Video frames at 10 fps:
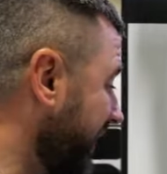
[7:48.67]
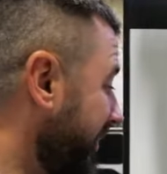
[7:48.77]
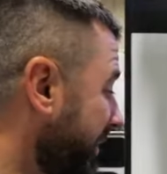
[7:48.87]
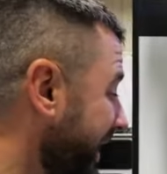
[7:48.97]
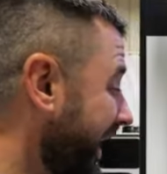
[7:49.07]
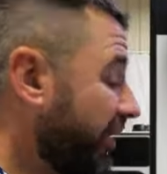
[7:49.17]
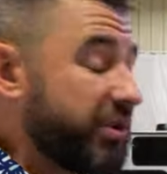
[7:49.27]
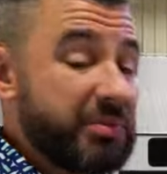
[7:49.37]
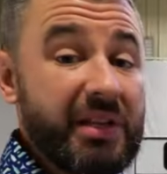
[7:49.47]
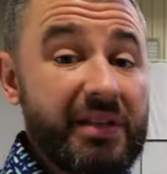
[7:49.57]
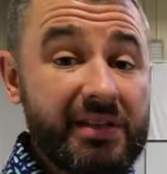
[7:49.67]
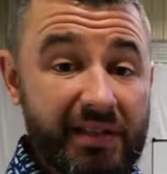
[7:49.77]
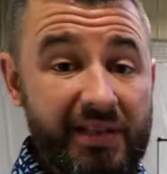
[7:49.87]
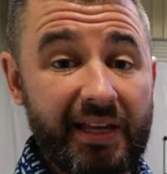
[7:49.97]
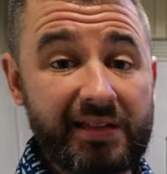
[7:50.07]
It may not always be this
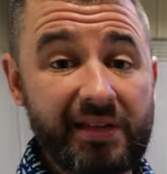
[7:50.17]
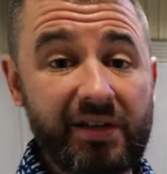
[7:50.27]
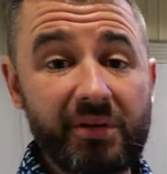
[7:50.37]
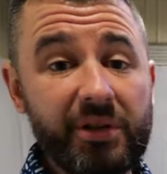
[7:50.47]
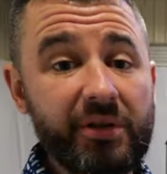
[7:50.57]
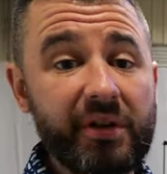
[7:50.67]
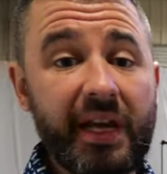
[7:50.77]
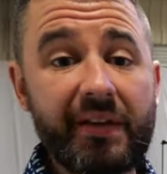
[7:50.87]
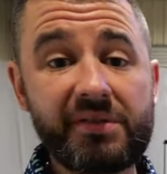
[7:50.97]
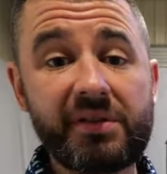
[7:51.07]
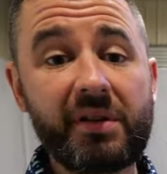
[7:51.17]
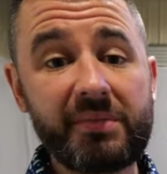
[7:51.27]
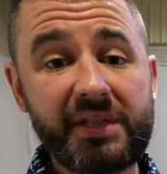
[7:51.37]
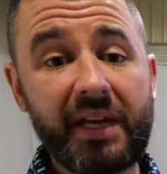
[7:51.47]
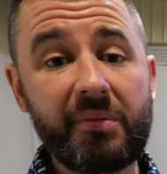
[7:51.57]
exact setup, but you're gonna have
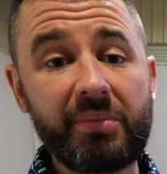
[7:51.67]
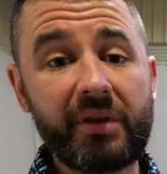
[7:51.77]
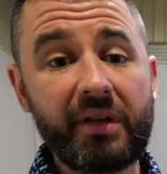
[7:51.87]
some type